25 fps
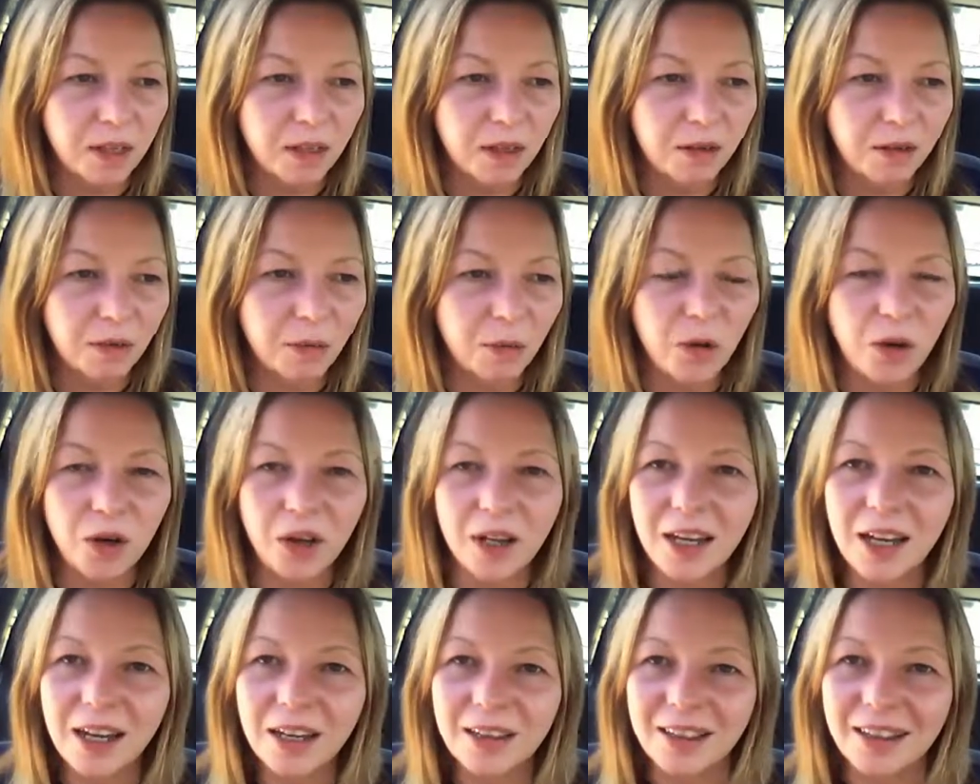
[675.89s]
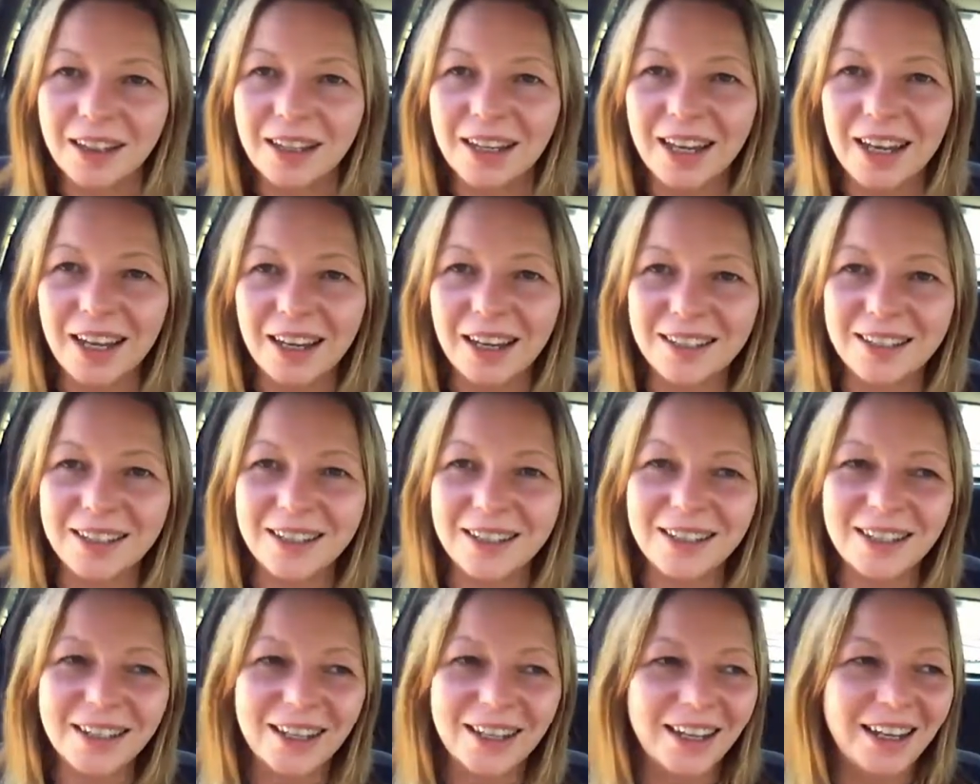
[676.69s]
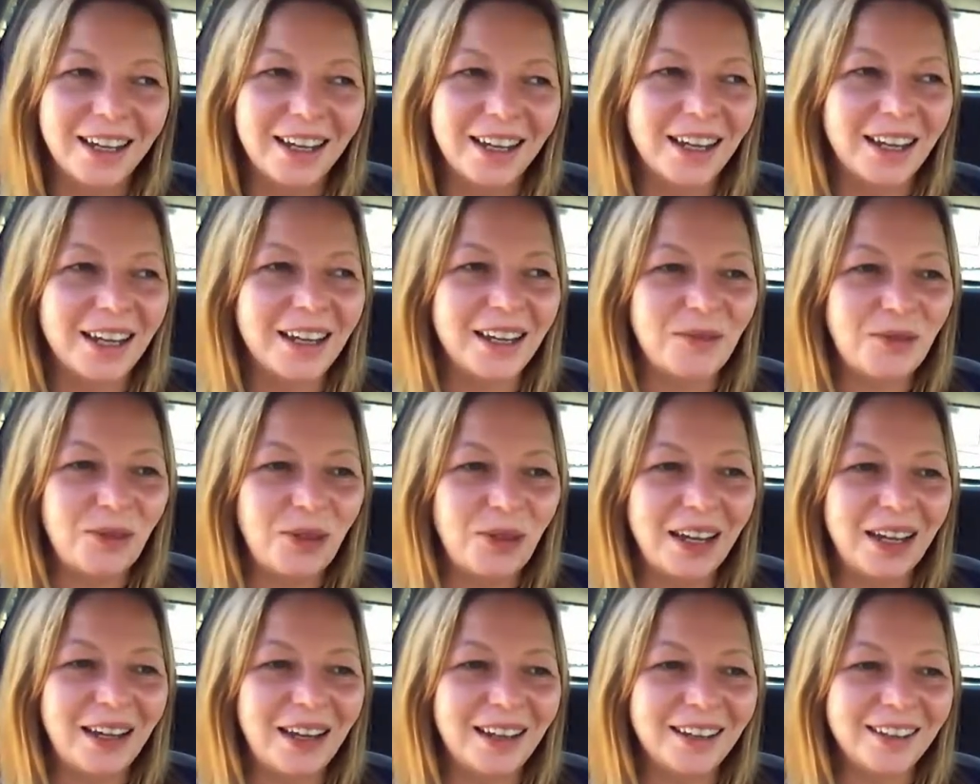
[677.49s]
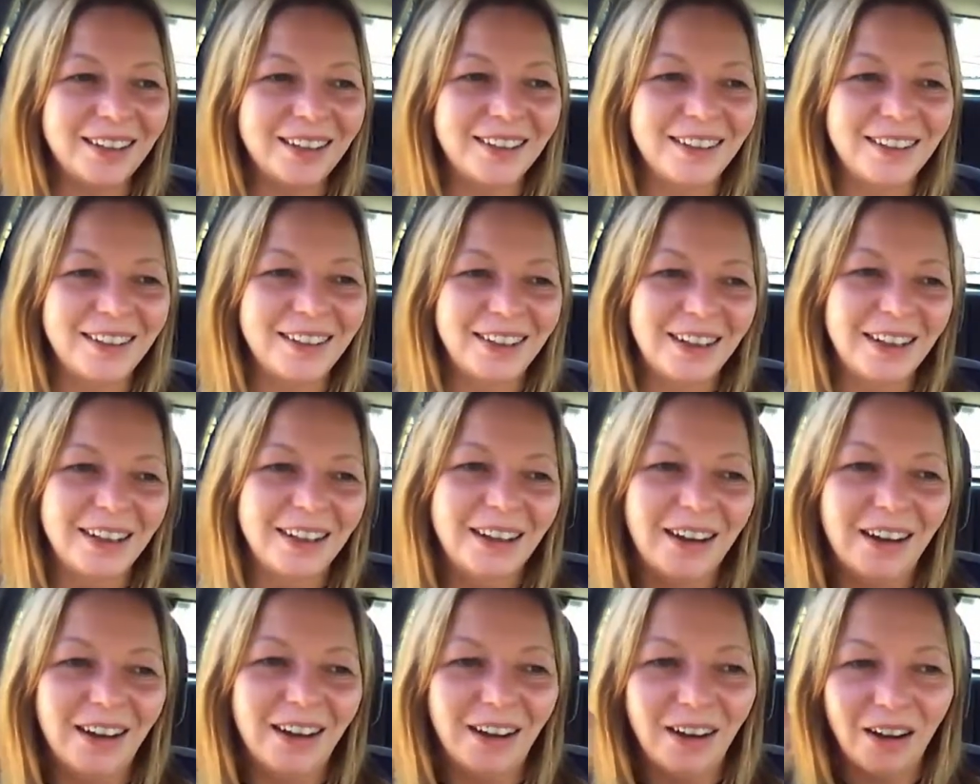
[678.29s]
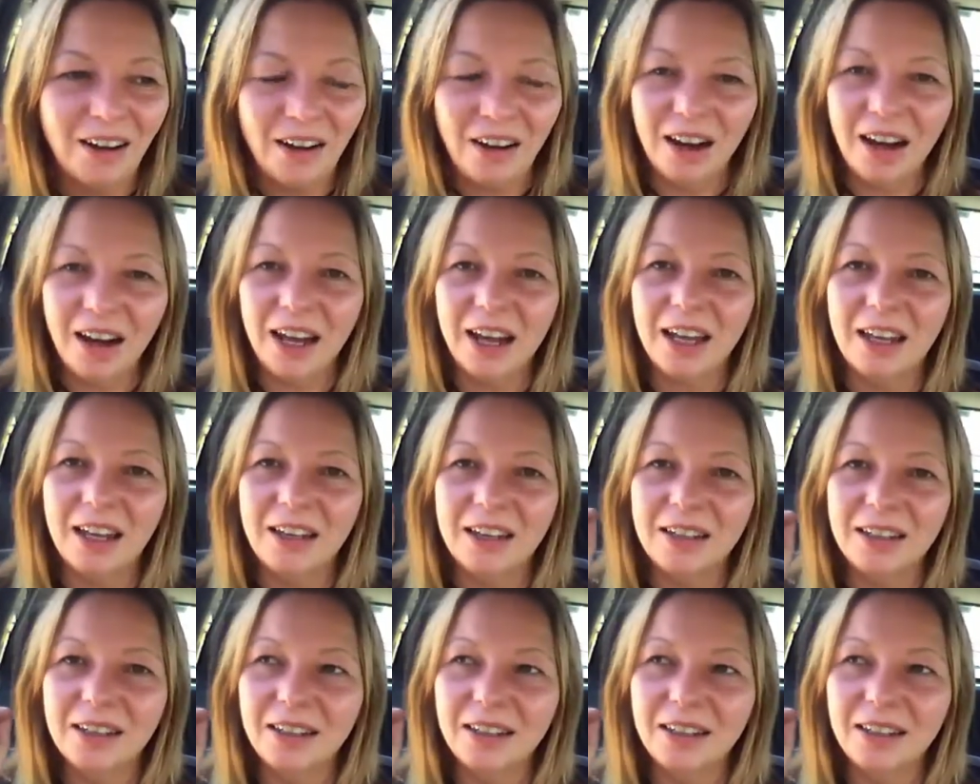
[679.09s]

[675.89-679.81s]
work out the kinks in where I